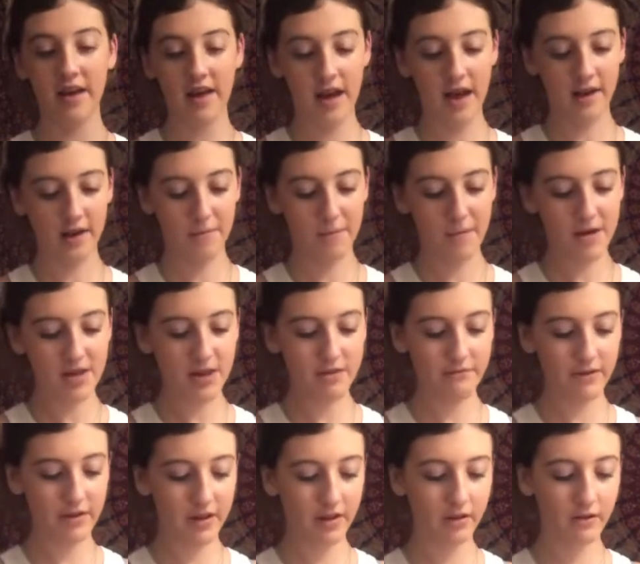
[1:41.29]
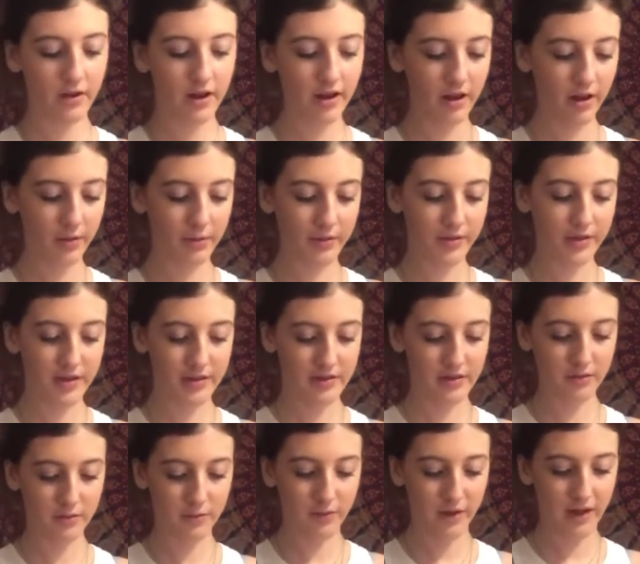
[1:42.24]
And I'm actually running quite low on this
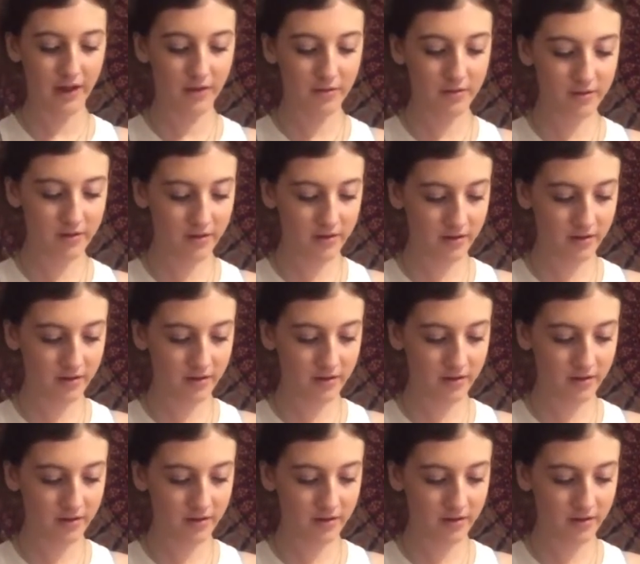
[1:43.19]
as well.